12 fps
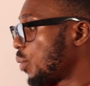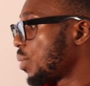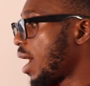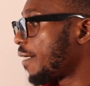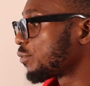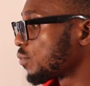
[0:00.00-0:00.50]
Then
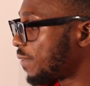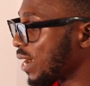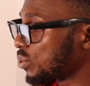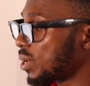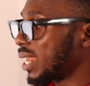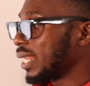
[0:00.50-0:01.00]
we have 2
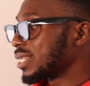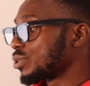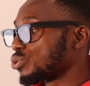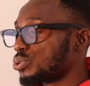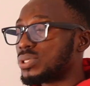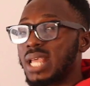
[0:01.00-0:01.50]
factorial, that
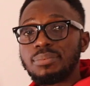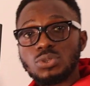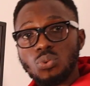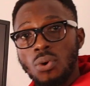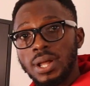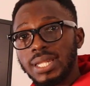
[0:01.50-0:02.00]
is 2
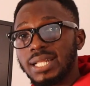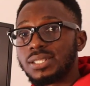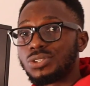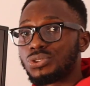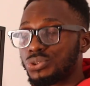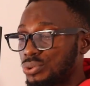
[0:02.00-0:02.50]
times 1, that
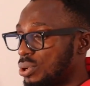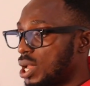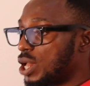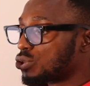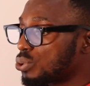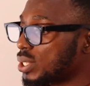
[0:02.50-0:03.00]
is
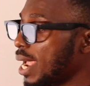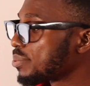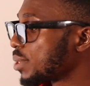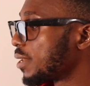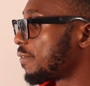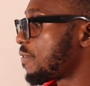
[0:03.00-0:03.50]
2. 2
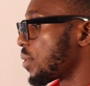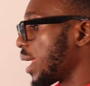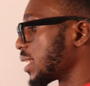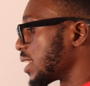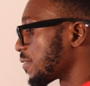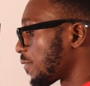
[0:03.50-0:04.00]
times 24,
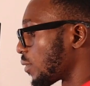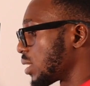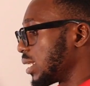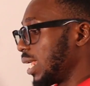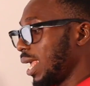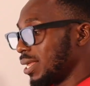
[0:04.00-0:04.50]
that is
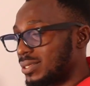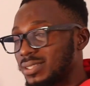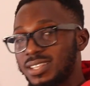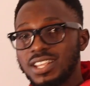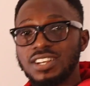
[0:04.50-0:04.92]
48.